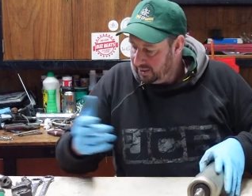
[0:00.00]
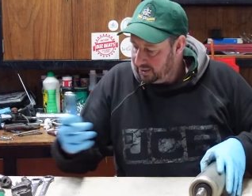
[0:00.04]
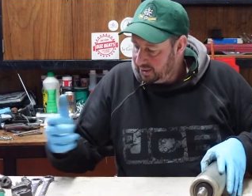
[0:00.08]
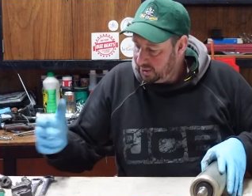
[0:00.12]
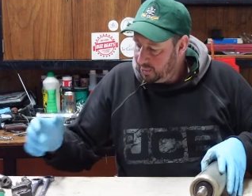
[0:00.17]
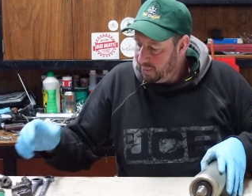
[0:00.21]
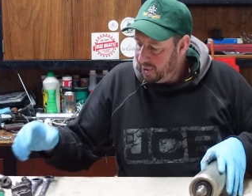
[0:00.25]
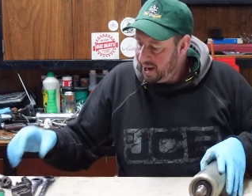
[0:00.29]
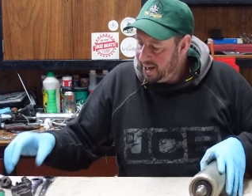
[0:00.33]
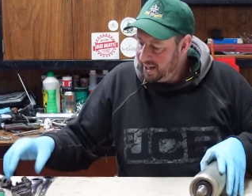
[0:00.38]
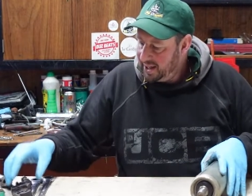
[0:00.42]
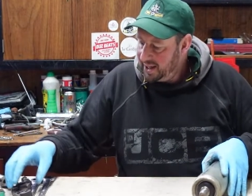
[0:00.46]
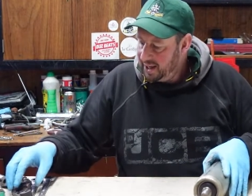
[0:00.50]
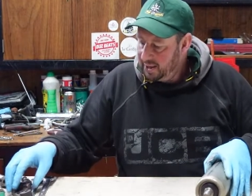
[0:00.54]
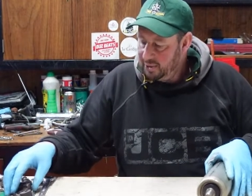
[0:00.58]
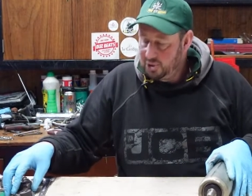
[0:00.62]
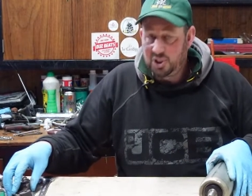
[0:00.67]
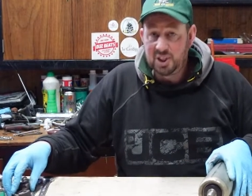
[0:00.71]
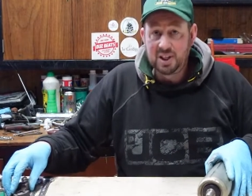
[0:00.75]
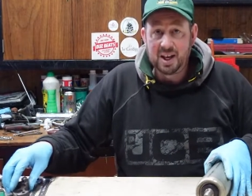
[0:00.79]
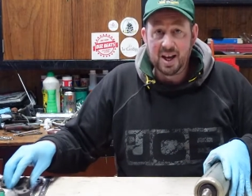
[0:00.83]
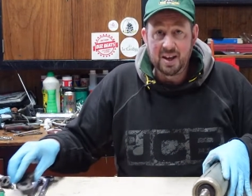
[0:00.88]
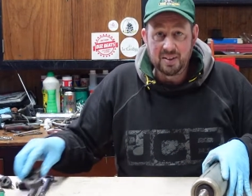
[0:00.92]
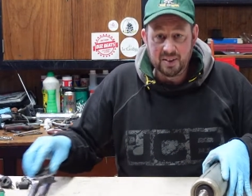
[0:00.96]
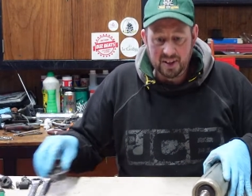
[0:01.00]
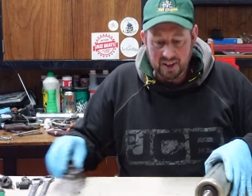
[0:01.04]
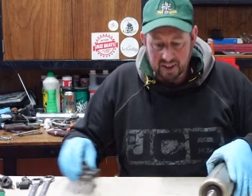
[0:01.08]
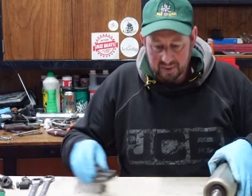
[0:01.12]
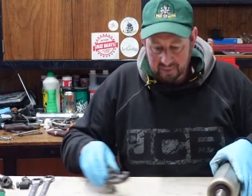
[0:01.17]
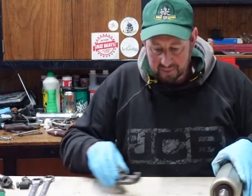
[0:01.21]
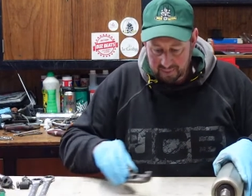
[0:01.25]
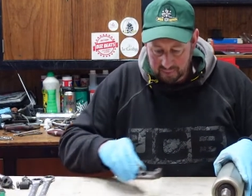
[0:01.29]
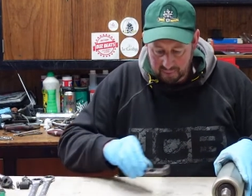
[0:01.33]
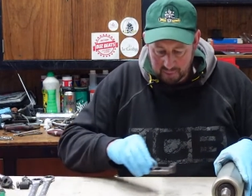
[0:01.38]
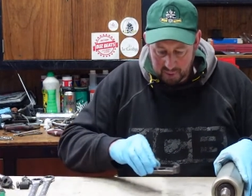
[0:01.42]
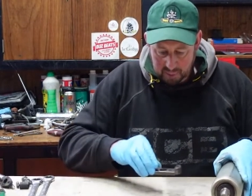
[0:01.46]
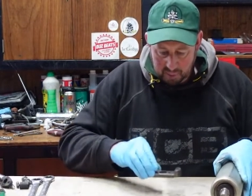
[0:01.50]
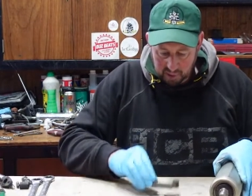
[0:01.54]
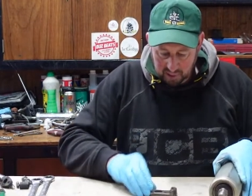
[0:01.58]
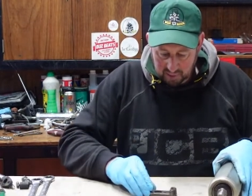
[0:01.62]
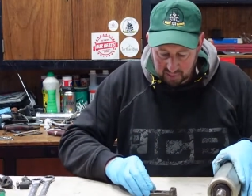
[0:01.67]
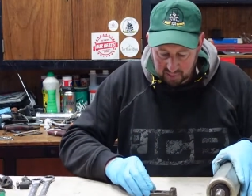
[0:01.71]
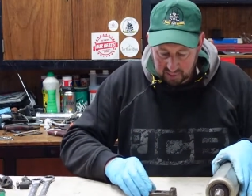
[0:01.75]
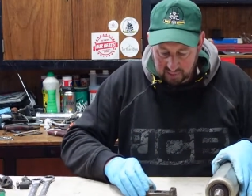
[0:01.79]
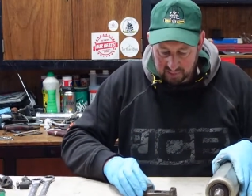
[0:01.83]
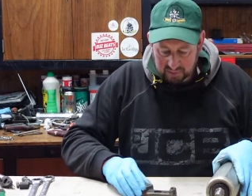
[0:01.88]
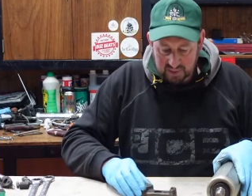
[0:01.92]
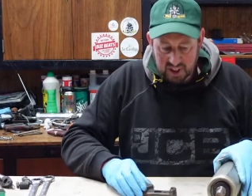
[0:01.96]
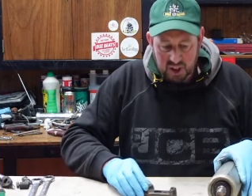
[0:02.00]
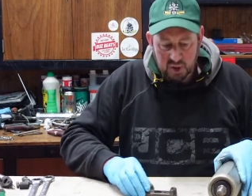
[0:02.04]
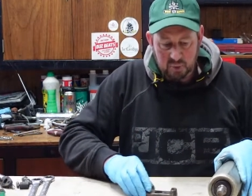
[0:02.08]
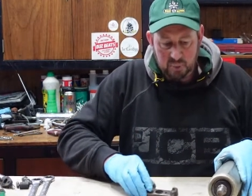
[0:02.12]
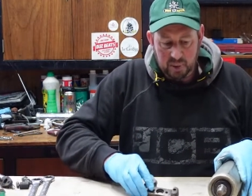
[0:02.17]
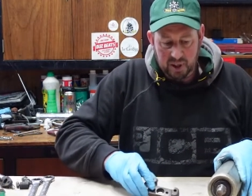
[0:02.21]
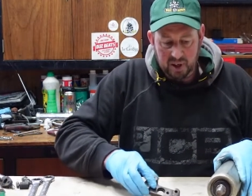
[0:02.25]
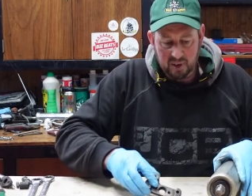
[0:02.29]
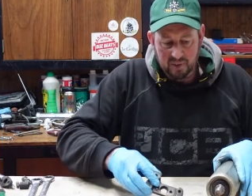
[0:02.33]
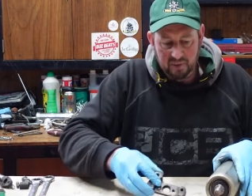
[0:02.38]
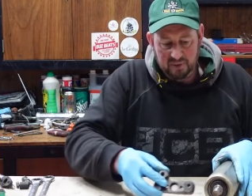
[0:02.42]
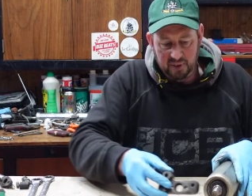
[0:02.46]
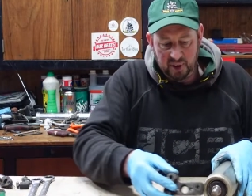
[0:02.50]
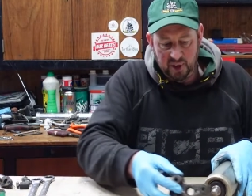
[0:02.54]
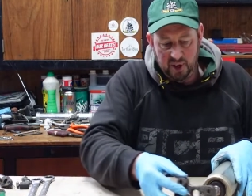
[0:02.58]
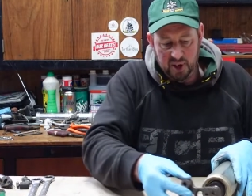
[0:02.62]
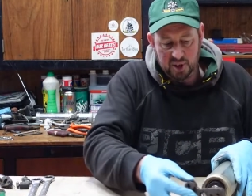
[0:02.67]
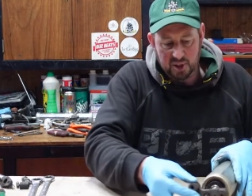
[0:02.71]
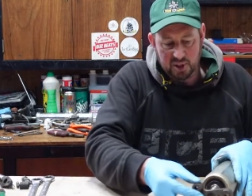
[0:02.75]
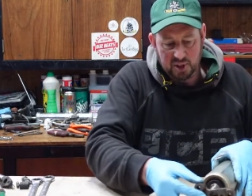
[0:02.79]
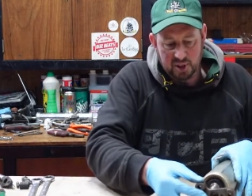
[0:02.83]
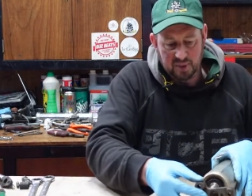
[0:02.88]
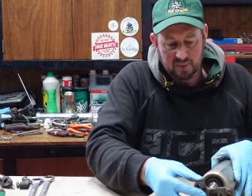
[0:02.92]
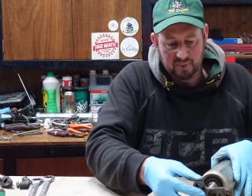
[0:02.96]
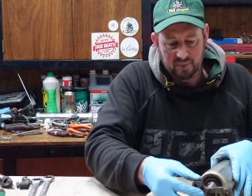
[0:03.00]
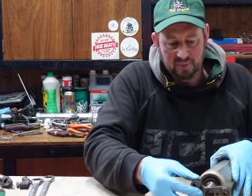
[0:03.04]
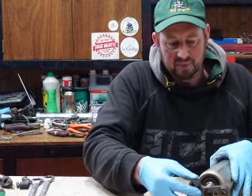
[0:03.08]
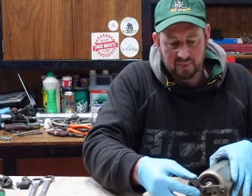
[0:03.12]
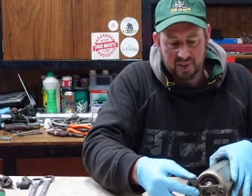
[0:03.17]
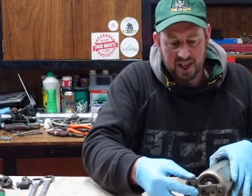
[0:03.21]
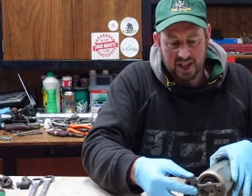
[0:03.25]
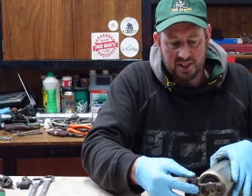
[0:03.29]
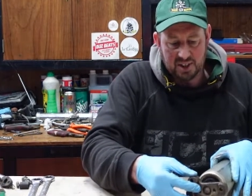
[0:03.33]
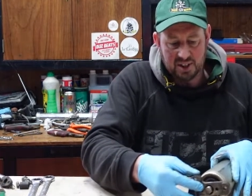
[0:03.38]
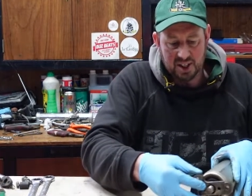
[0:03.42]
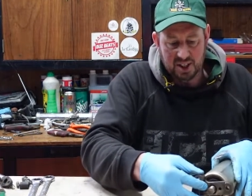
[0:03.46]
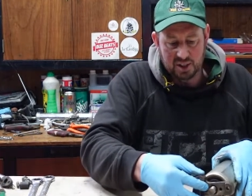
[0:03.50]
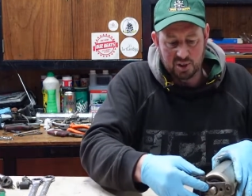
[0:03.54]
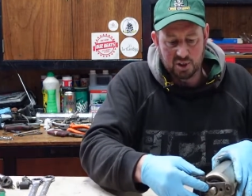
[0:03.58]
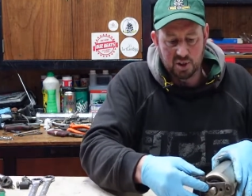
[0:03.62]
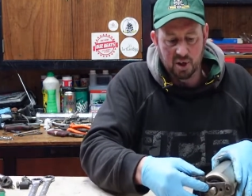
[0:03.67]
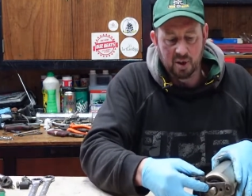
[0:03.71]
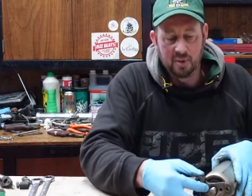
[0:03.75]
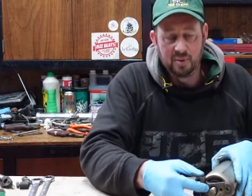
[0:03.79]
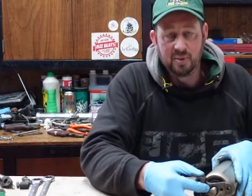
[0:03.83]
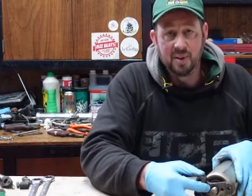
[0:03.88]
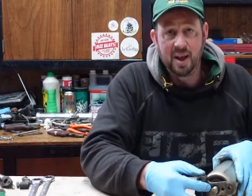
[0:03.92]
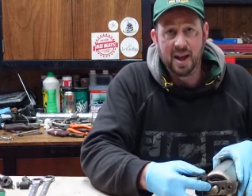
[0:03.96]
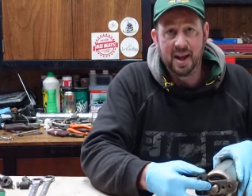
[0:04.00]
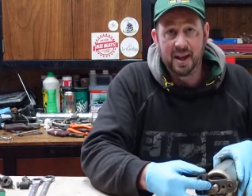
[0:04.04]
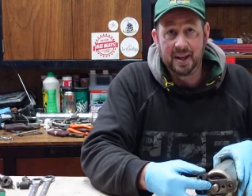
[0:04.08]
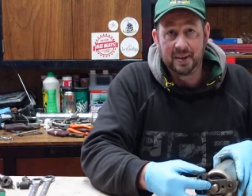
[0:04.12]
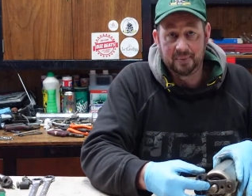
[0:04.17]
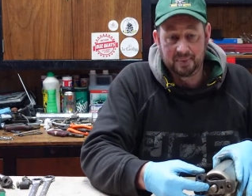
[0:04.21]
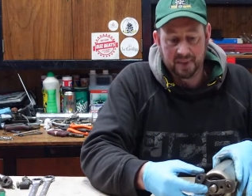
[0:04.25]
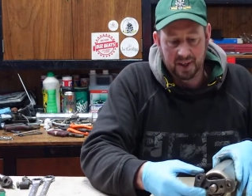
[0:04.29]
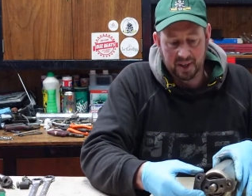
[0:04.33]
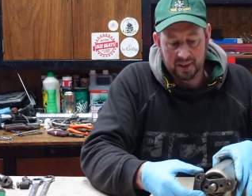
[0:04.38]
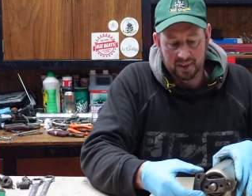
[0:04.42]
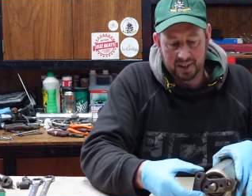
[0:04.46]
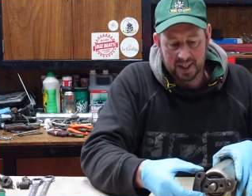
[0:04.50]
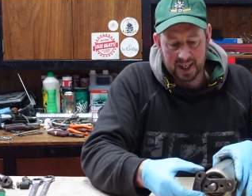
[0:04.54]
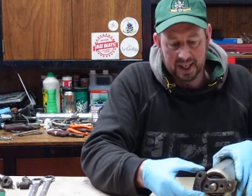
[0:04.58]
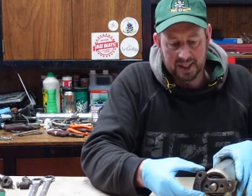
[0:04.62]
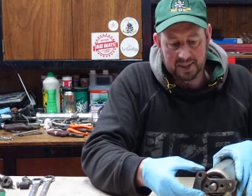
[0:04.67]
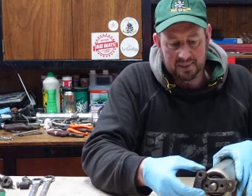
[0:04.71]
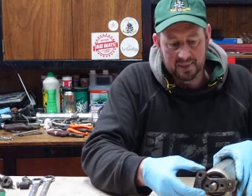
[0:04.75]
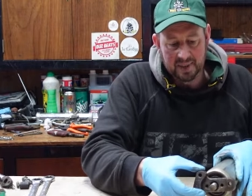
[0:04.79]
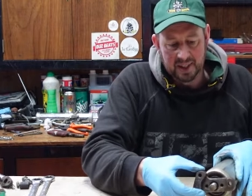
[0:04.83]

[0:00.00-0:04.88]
the way it goes together, we put this bit on first. That sits on there, okay?